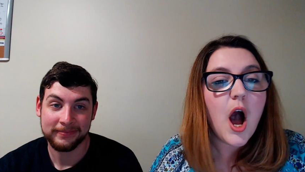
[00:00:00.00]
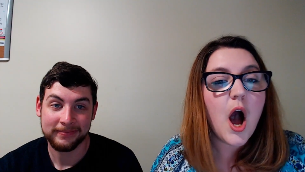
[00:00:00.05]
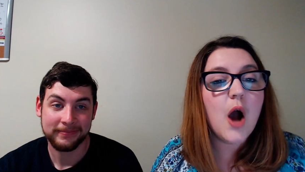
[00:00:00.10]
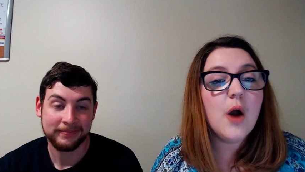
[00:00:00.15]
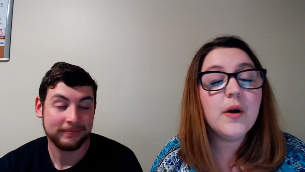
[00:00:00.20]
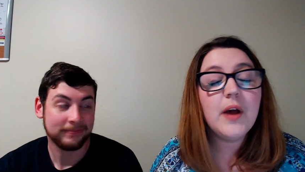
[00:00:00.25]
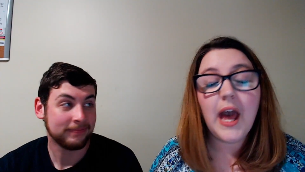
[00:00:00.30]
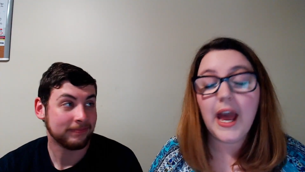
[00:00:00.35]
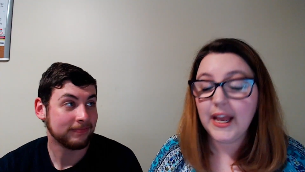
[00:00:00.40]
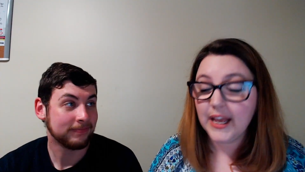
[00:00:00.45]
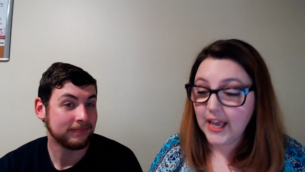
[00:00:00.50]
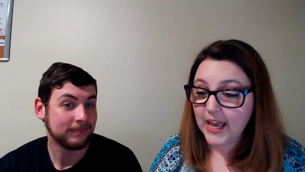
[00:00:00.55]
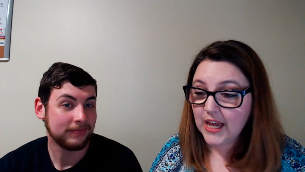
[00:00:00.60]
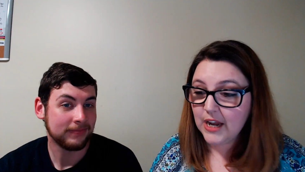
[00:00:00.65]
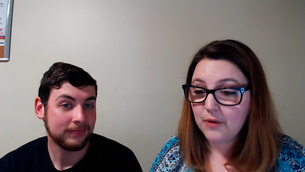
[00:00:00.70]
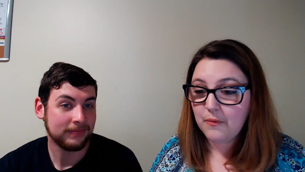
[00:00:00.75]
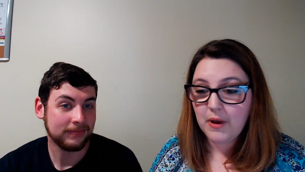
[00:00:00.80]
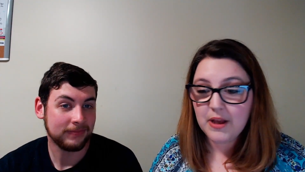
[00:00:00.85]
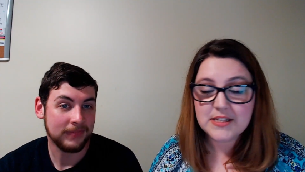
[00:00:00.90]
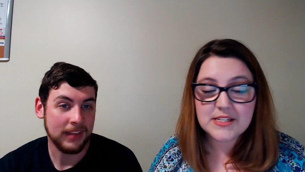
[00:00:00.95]
Speaker 1: Okay.
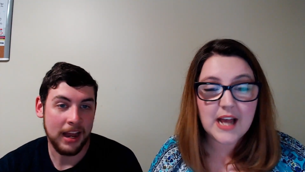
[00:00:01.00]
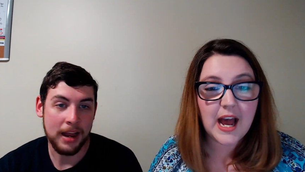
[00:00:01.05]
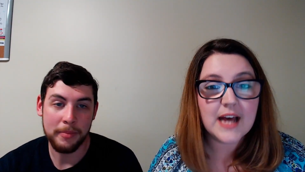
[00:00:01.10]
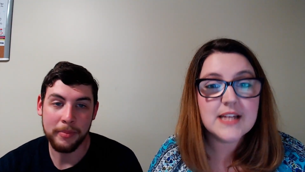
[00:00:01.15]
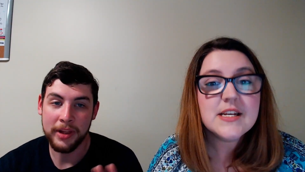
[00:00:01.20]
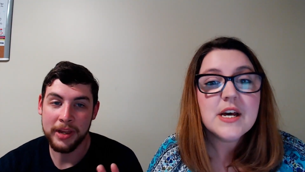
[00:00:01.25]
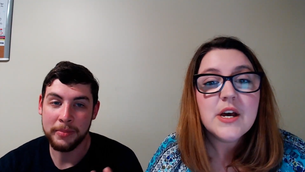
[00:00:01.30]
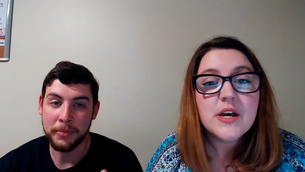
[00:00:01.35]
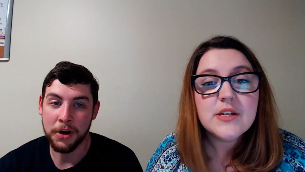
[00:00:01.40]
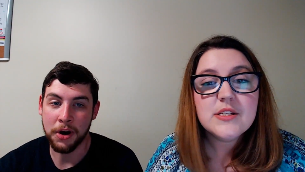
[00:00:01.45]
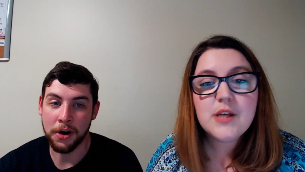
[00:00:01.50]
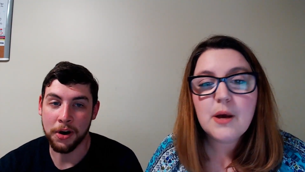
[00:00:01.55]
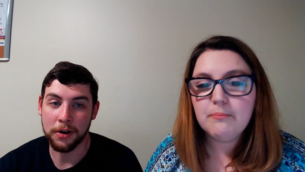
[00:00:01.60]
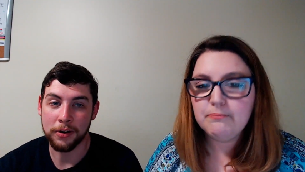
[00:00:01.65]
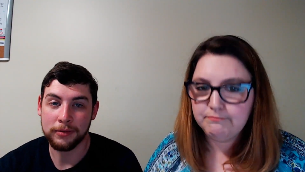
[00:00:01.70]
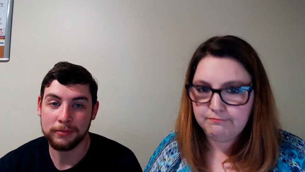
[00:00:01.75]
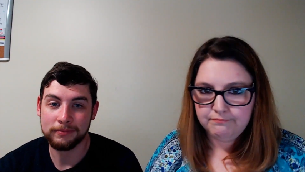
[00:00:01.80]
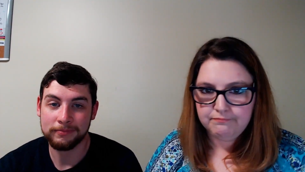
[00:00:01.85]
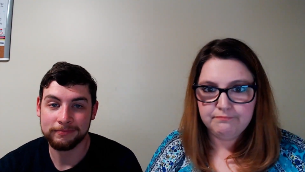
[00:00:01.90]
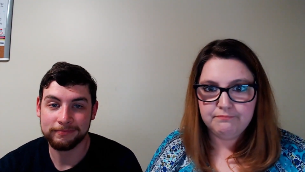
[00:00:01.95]
Anyways, I blame Carl. So,